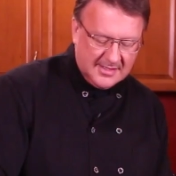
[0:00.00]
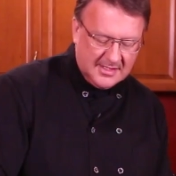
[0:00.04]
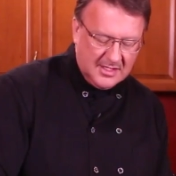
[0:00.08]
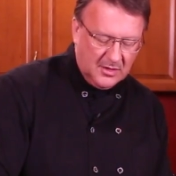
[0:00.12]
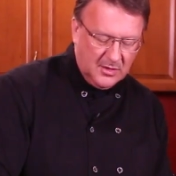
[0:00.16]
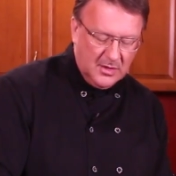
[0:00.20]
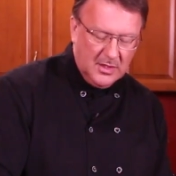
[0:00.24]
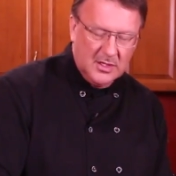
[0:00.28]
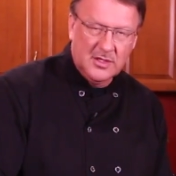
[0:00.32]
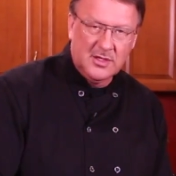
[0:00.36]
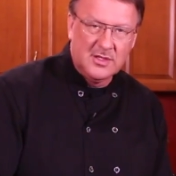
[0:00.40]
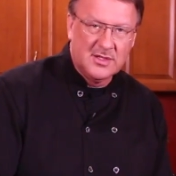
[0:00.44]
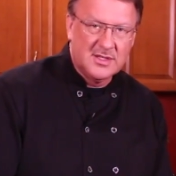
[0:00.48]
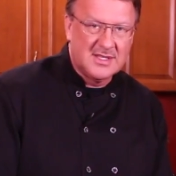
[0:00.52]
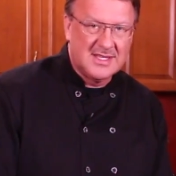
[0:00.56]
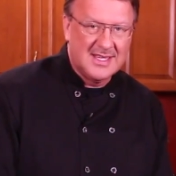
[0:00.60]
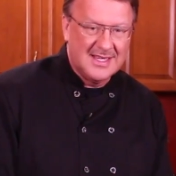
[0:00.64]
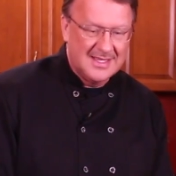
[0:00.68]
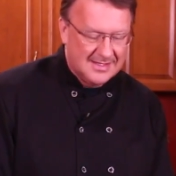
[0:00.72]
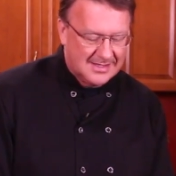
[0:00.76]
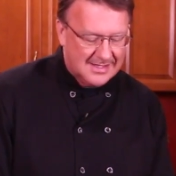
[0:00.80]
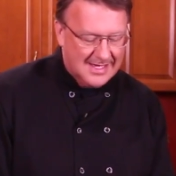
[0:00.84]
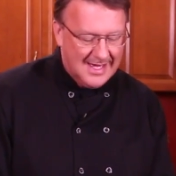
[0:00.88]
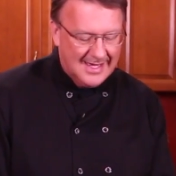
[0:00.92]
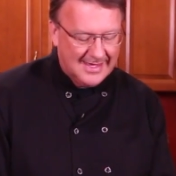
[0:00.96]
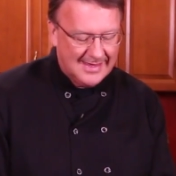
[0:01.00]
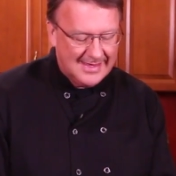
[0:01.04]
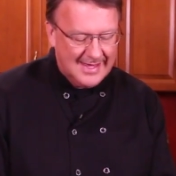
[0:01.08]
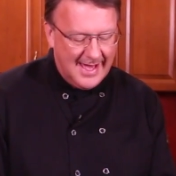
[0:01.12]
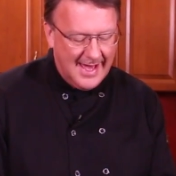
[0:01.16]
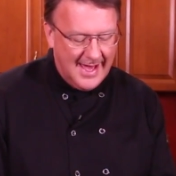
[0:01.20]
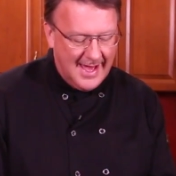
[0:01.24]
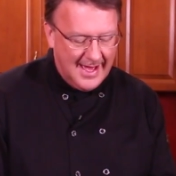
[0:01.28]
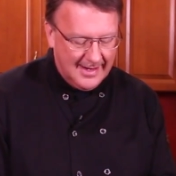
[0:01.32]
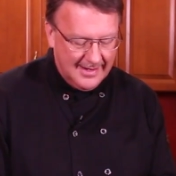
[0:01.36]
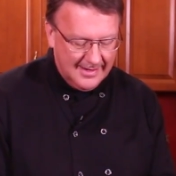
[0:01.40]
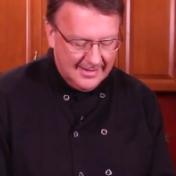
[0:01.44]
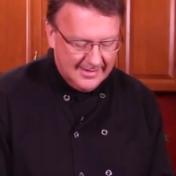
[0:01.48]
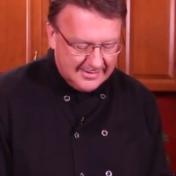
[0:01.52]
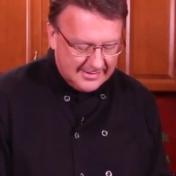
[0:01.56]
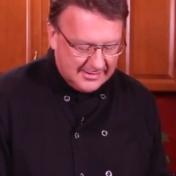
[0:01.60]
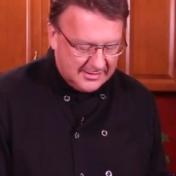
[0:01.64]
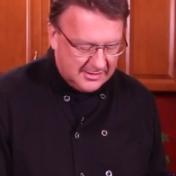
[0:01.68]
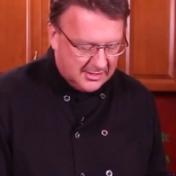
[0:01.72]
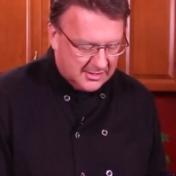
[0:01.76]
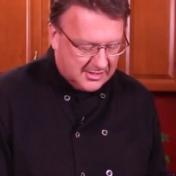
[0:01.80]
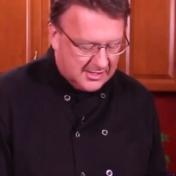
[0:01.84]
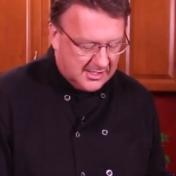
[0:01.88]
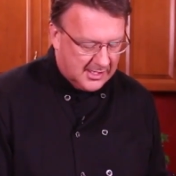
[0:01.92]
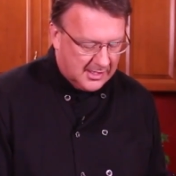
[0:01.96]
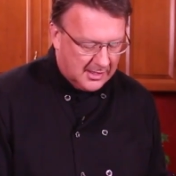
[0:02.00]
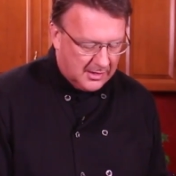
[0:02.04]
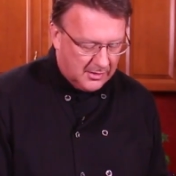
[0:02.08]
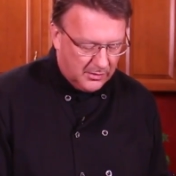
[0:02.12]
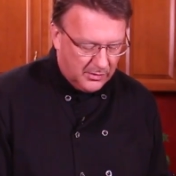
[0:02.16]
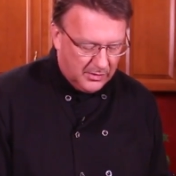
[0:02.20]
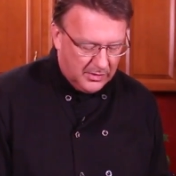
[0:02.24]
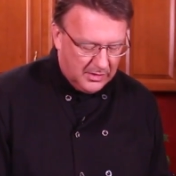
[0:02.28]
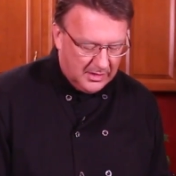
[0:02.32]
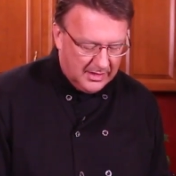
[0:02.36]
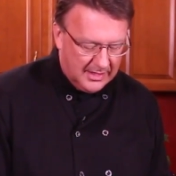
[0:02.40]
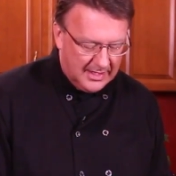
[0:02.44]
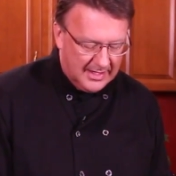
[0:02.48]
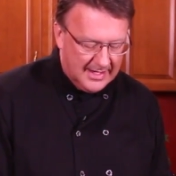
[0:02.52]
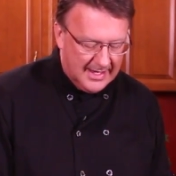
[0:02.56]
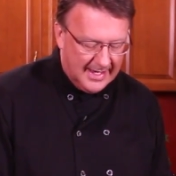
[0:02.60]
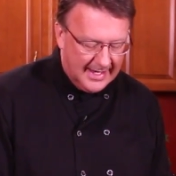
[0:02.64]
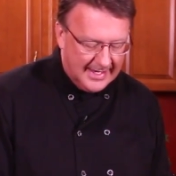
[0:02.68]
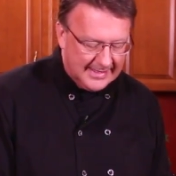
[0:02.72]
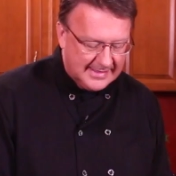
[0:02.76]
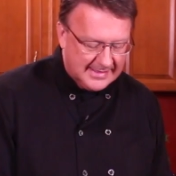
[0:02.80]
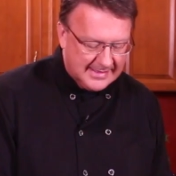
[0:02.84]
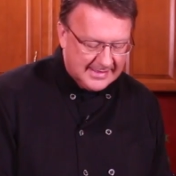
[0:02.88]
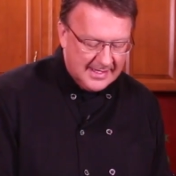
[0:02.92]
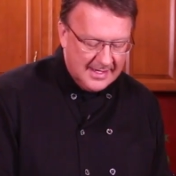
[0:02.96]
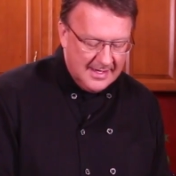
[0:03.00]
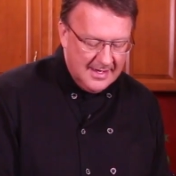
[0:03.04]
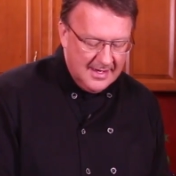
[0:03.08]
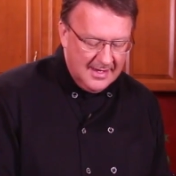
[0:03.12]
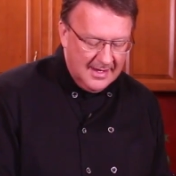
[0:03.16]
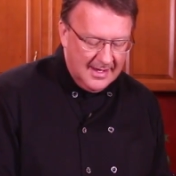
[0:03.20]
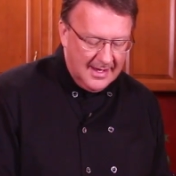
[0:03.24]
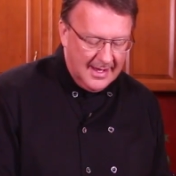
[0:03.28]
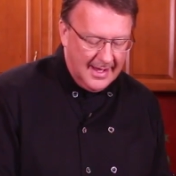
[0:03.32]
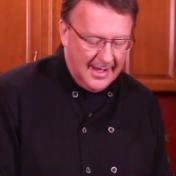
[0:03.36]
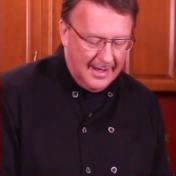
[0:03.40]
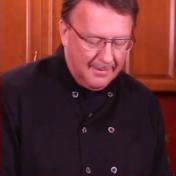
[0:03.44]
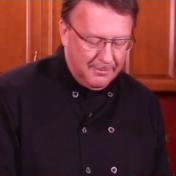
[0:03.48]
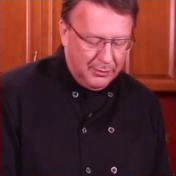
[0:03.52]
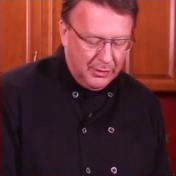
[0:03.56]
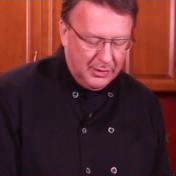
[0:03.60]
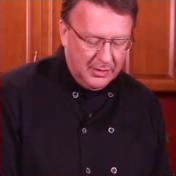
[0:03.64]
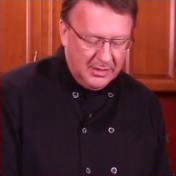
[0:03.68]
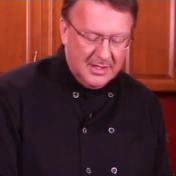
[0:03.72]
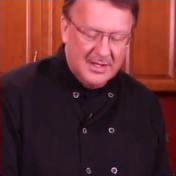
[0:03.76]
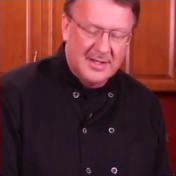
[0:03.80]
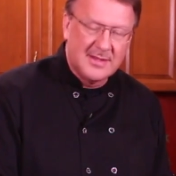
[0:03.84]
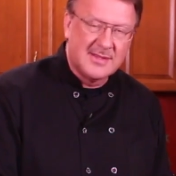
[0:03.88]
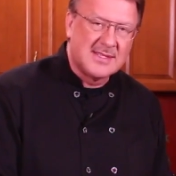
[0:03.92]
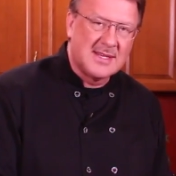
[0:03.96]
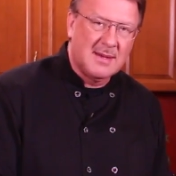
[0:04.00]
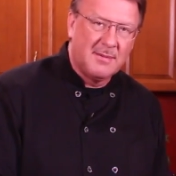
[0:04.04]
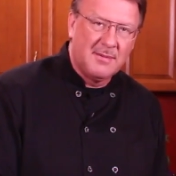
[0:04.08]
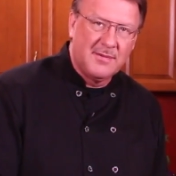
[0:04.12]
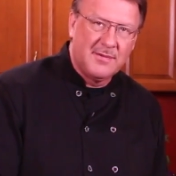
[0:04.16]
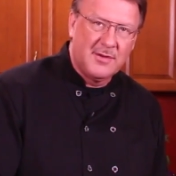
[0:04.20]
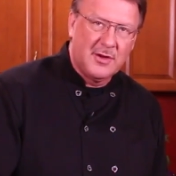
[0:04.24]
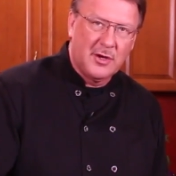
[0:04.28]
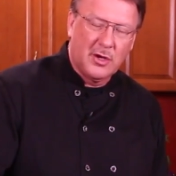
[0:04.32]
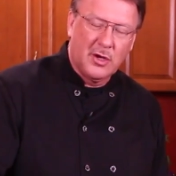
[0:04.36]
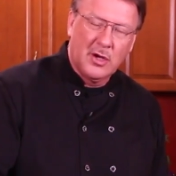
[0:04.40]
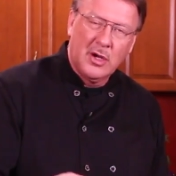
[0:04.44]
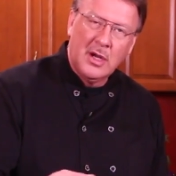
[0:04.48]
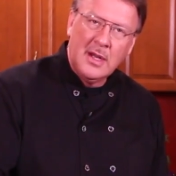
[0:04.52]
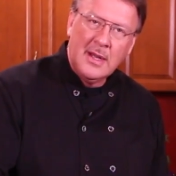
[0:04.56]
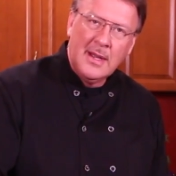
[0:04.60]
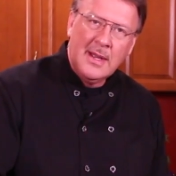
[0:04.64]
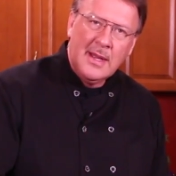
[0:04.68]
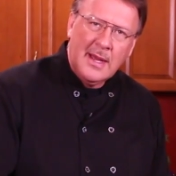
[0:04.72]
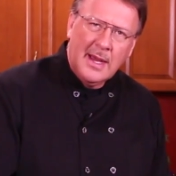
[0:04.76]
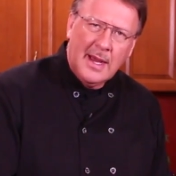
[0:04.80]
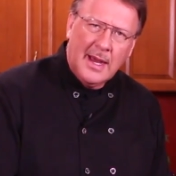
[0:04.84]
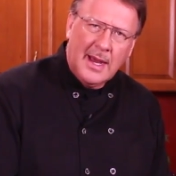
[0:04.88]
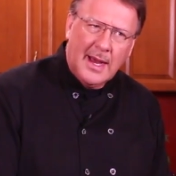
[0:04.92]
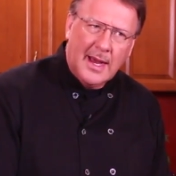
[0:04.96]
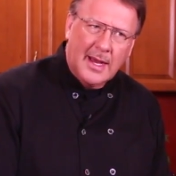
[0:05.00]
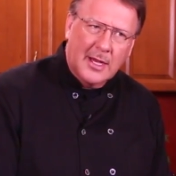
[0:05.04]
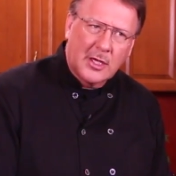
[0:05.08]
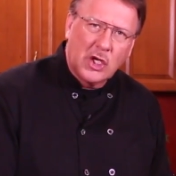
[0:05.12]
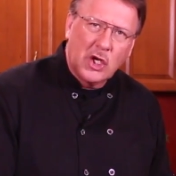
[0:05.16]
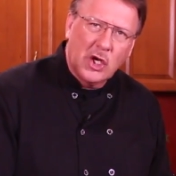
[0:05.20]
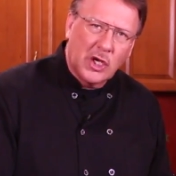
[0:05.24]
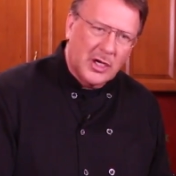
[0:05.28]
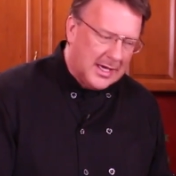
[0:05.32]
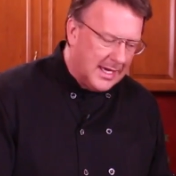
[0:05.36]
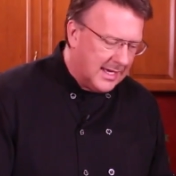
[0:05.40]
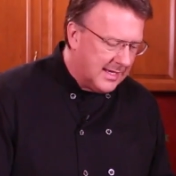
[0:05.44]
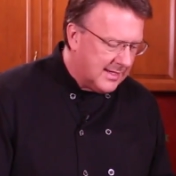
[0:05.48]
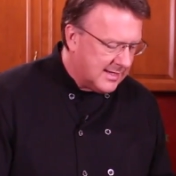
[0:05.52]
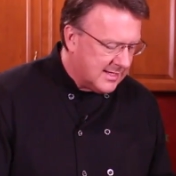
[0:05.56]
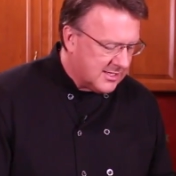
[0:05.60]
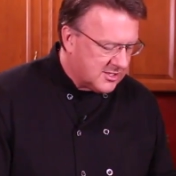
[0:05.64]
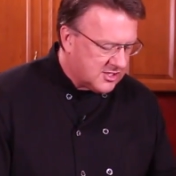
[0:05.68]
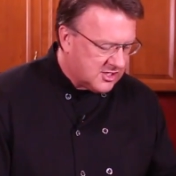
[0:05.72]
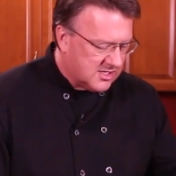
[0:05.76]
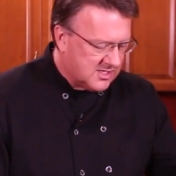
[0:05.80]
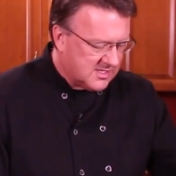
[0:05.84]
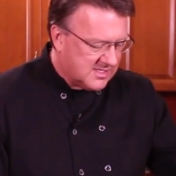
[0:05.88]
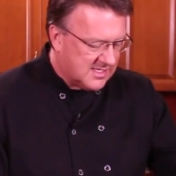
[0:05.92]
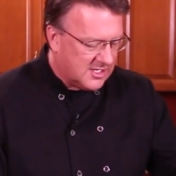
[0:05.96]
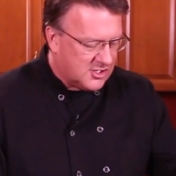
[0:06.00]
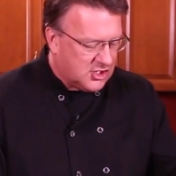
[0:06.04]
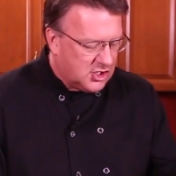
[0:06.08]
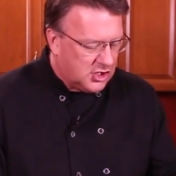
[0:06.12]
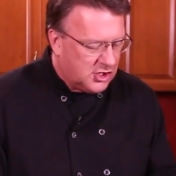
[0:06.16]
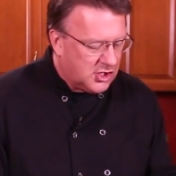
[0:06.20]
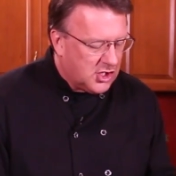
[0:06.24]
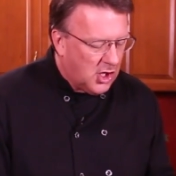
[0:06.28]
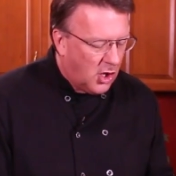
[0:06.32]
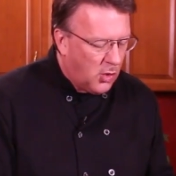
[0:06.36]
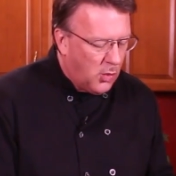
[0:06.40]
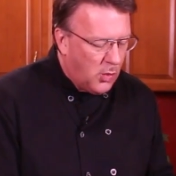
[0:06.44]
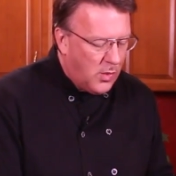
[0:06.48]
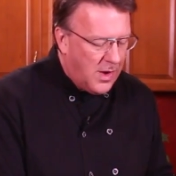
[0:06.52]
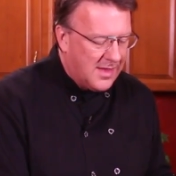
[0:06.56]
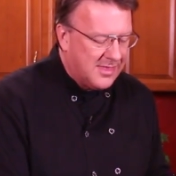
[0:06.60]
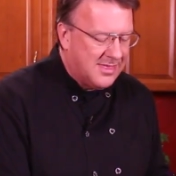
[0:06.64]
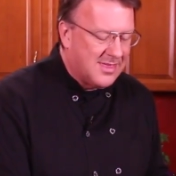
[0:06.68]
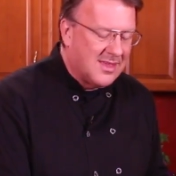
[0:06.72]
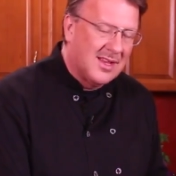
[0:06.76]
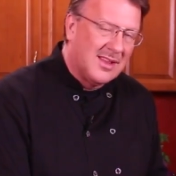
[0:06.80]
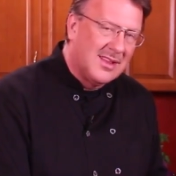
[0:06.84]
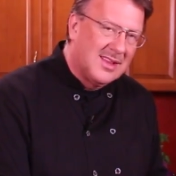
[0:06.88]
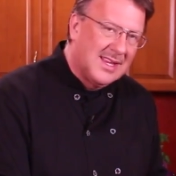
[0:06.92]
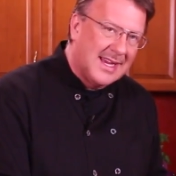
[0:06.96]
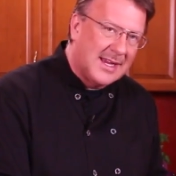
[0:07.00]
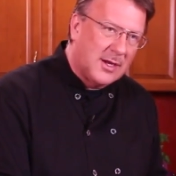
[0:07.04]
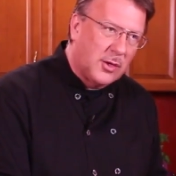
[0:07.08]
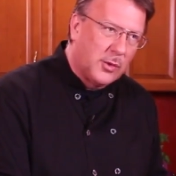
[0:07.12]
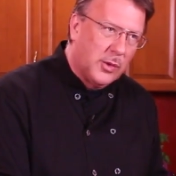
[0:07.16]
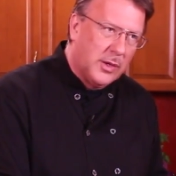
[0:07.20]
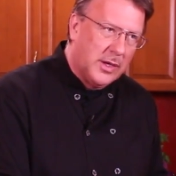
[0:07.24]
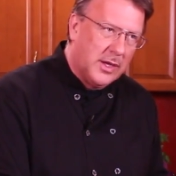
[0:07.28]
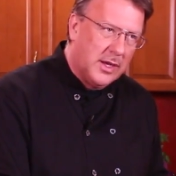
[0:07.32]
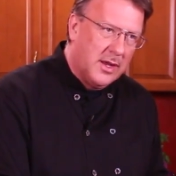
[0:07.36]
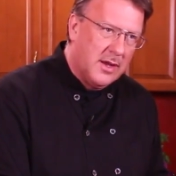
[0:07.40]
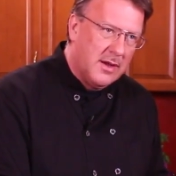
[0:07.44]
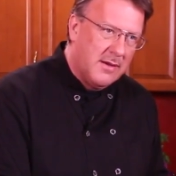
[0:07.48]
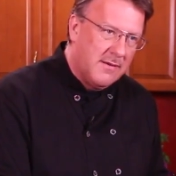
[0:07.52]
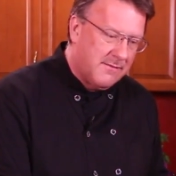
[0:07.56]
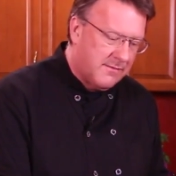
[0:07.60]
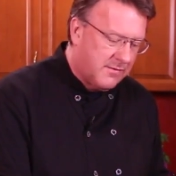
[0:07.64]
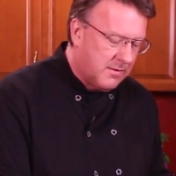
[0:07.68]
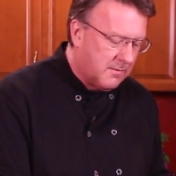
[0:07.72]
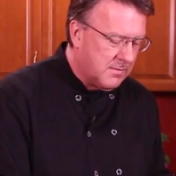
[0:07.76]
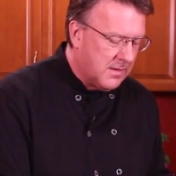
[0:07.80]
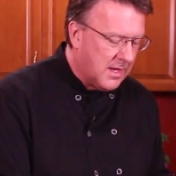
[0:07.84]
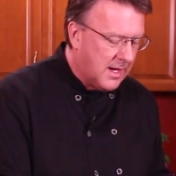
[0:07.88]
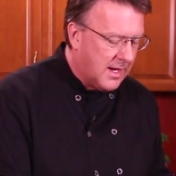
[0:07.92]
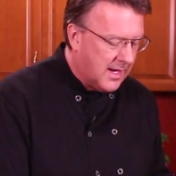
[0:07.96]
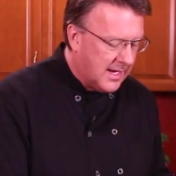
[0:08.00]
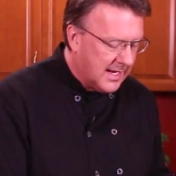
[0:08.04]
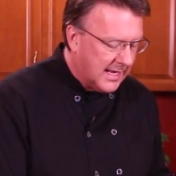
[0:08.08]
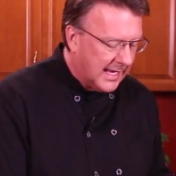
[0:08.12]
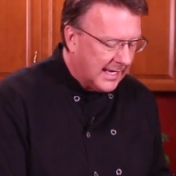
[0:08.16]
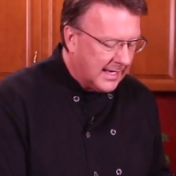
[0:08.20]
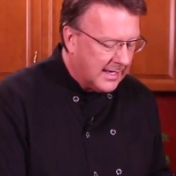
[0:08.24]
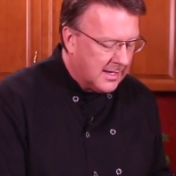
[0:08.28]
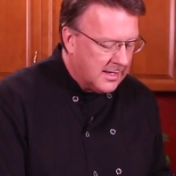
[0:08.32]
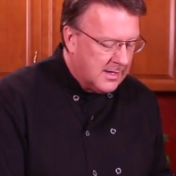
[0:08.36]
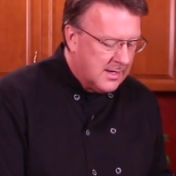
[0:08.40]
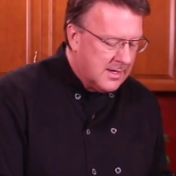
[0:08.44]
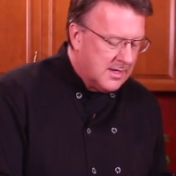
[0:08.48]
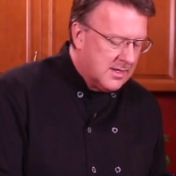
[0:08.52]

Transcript: cereals, things like that. It's just a really nice, put it in some of your cooking dishes that you don't want the liquid from the honey.